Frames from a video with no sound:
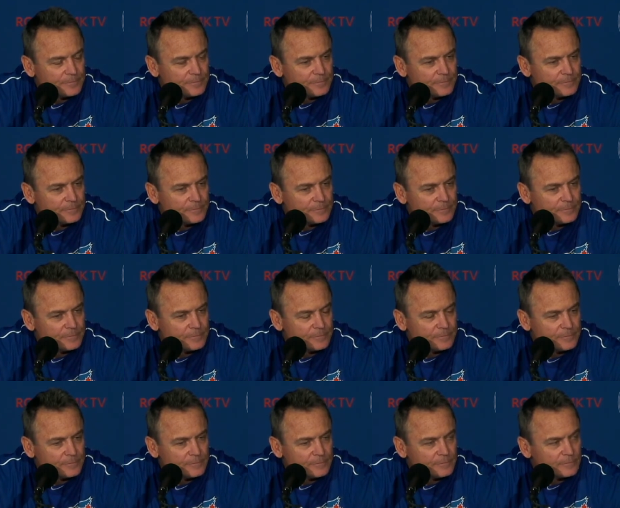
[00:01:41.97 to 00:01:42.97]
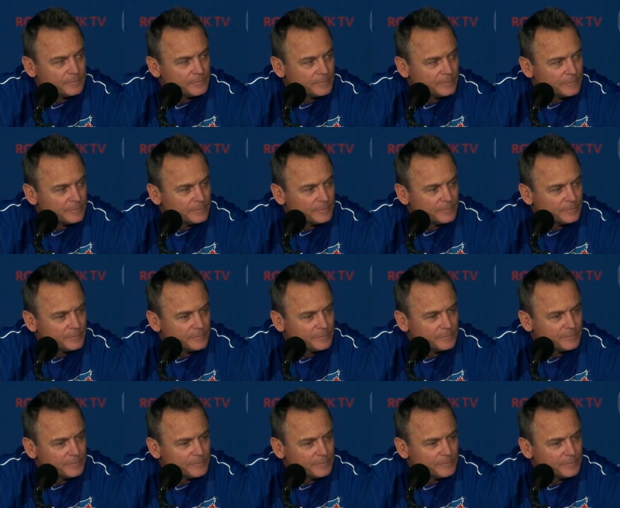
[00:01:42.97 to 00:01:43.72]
Nobody speaks.